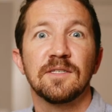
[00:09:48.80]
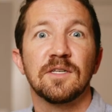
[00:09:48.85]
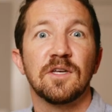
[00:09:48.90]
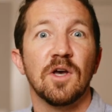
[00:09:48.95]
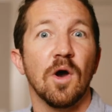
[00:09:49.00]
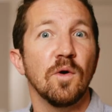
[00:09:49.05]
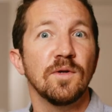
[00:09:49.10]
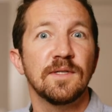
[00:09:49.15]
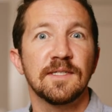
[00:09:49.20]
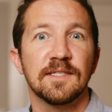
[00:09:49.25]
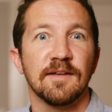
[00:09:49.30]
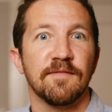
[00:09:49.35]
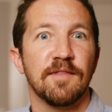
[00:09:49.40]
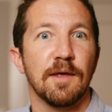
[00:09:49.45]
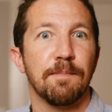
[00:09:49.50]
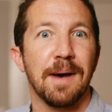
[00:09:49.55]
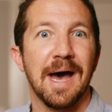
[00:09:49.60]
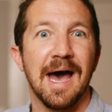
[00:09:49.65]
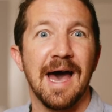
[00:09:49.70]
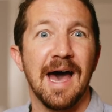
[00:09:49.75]
ghosts of the
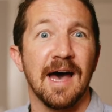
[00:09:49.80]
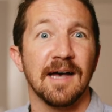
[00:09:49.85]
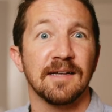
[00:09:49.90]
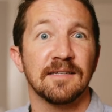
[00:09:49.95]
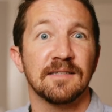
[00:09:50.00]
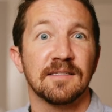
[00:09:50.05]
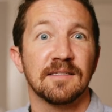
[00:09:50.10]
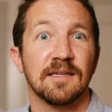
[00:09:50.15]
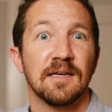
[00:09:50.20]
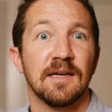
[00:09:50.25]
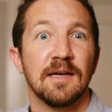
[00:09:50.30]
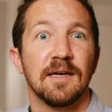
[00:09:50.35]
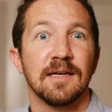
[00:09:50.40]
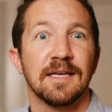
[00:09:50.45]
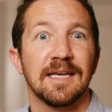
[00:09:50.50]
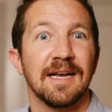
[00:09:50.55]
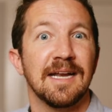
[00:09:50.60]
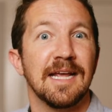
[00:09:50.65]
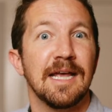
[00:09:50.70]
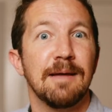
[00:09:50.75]
past
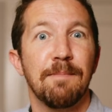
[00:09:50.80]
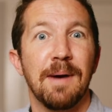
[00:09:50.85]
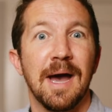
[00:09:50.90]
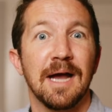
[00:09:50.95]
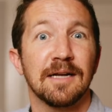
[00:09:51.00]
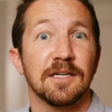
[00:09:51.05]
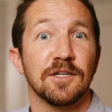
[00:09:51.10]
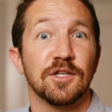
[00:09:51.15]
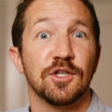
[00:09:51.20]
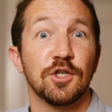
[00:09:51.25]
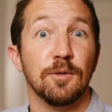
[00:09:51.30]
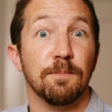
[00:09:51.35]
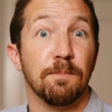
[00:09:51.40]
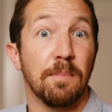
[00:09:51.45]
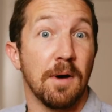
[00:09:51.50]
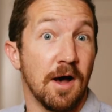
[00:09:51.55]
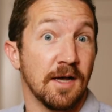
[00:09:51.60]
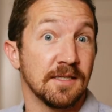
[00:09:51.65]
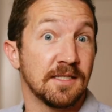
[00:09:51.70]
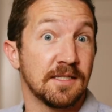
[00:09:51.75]
can impact a shoot
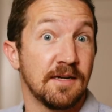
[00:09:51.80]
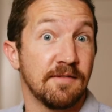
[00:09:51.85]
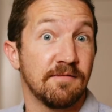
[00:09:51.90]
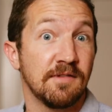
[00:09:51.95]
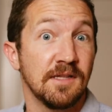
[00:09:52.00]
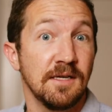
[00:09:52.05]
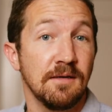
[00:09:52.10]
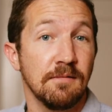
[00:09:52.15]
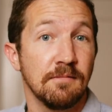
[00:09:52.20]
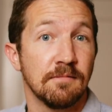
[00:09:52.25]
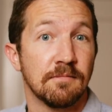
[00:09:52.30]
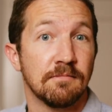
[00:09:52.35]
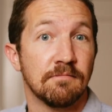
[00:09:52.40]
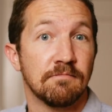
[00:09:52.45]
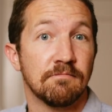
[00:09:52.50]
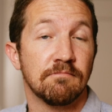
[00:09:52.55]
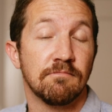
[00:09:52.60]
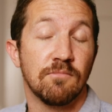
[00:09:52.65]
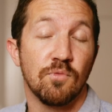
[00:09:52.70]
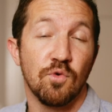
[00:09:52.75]
positively
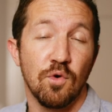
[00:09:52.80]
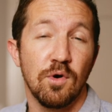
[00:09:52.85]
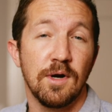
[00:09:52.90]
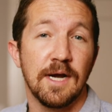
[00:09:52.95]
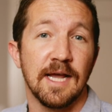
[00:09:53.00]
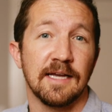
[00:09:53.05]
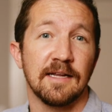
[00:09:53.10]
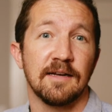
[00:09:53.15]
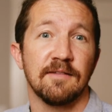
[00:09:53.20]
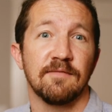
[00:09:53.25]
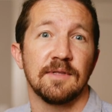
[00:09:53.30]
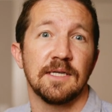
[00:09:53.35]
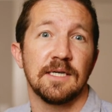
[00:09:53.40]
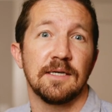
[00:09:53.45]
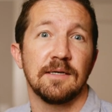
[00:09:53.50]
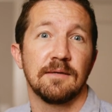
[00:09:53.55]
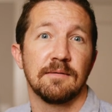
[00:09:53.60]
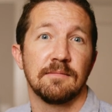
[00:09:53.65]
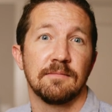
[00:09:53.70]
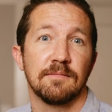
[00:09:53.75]
or negatively.
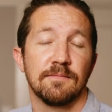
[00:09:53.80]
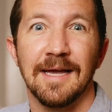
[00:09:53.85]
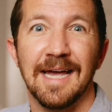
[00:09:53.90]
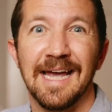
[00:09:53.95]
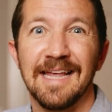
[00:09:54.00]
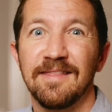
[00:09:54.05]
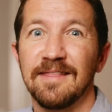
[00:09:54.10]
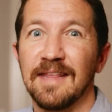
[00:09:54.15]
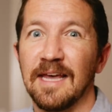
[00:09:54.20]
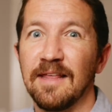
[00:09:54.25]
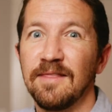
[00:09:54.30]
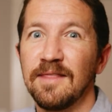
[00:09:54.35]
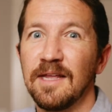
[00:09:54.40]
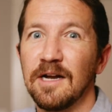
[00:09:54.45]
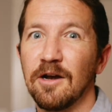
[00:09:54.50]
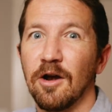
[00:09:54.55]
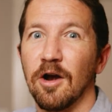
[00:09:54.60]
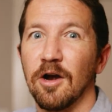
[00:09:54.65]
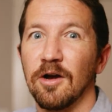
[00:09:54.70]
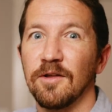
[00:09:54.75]
And then
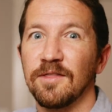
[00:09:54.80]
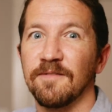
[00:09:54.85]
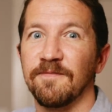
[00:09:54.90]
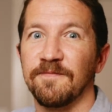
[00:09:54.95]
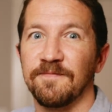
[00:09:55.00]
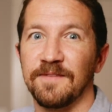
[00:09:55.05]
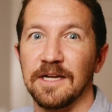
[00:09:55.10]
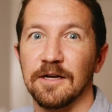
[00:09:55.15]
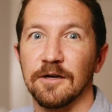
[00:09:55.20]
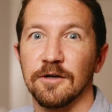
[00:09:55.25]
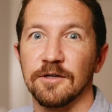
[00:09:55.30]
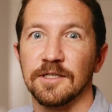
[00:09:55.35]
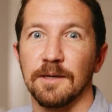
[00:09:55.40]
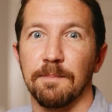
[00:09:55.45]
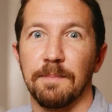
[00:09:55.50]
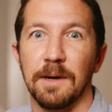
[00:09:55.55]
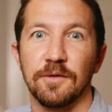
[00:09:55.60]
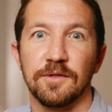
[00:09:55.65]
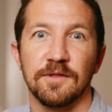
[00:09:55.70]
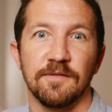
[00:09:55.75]
there are the fears
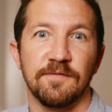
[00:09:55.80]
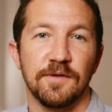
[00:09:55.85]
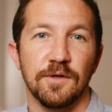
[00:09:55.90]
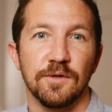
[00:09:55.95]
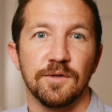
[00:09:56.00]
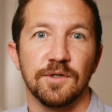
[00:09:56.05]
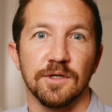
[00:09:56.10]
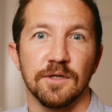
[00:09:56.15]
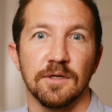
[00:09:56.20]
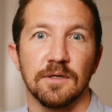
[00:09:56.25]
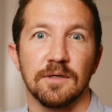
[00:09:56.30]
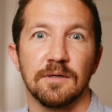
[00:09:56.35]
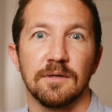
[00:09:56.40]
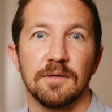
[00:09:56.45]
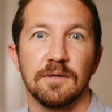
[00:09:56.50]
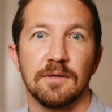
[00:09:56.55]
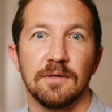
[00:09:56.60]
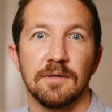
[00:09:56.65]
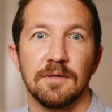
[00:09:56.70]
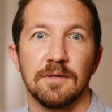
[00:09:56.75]
about the future,
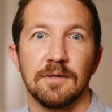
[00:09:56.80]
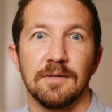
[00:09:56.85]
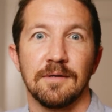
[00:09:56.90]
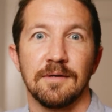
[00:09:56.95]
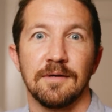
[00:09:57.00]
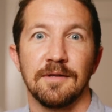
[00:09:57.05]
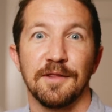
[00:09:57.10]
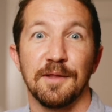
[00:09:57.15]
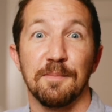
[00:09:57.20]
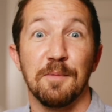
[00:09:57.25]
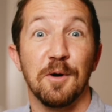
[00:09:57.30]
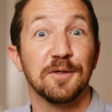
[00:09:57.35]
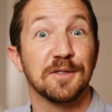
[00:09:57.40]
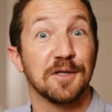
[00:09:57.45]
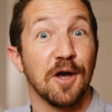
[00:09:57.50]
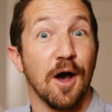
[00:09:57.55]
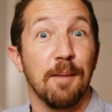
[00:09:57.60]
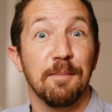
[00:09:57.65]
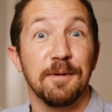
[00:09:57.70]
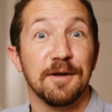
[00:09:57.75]
the most
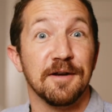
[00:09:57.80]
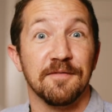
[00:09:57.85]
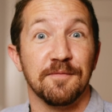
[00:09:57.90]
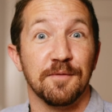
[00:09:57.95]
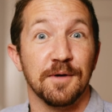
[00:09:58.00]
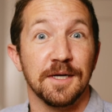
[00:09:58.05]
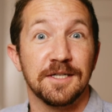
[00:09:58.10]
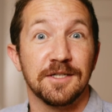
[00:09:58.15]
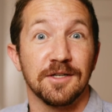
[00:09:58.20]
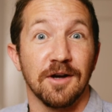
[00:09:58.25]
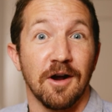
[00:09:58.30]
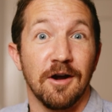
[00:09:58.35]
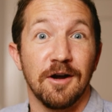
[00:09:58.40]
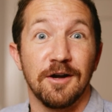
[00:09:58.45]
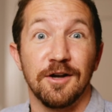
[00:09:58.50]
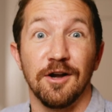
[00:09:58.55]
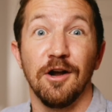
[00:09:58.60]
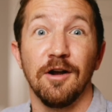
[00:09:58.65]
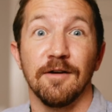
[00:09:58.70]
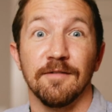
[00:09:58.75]
common of which are
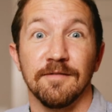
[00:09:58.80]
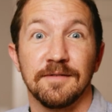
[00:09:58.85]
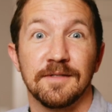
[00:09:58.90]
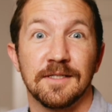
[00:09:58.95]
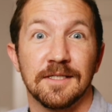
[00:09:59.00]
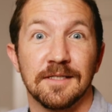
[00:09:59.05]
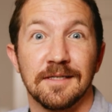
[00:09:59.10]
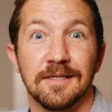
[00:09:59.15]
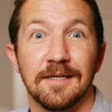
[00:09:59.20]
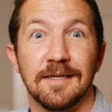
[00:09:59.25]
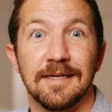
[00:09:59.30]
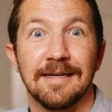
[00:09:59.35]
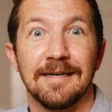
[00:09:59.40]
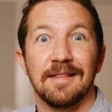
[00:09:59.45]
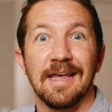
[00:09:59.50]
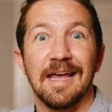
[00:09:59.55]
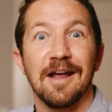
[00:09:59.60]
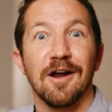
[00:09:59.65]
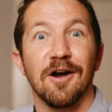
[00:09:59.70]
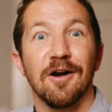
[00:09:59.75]
nerves.
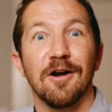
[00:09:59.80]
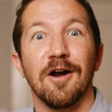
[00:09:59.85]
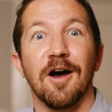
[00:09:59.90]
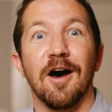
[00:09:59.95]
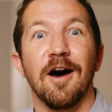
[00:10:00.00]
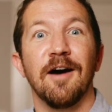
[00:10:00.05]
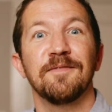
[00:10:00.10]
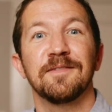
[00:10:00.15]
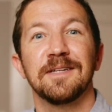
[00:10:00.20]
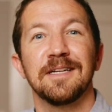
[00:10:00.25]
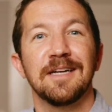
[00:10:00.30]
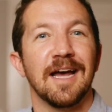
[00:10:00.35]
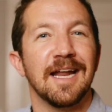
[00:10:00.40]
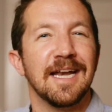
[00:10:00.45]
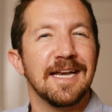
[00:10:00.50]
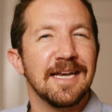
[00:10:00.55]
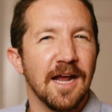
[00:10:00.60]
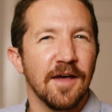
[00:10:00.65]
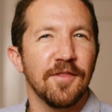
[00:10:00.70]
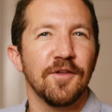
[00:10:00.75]
They are often
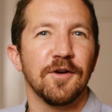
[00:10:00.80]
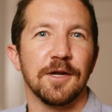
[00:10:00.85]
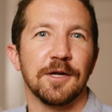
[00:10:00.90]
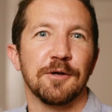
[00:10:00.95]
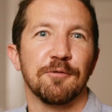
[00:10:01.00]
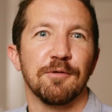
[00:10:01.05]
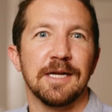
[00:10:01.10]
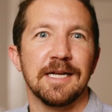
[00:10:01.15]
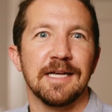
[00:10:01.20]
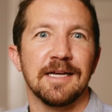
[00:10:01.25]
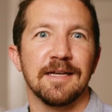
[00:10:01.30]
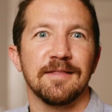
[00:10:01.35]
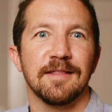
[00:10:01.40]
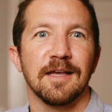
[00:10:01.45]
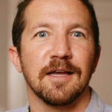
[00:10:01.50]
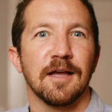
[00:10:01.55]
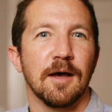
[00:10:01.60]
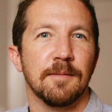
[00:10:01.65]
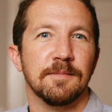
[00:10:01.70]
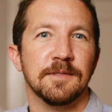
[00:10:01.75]
another ingredient
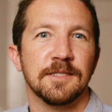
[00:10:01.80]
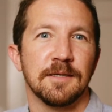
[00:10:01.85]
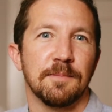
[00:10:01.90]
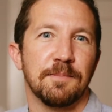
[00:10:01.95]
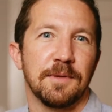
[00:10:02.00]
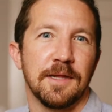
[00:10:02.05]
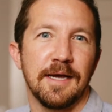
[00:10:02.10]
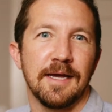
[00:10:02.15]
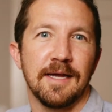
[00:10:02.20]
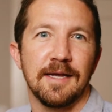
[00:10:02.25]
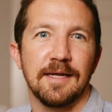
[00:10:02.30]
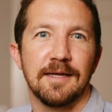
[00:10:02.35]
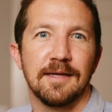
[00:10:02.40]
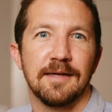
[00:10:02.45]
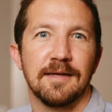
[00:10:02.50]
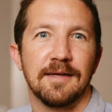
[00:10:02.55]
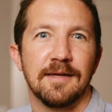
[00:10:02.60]
that comes to play.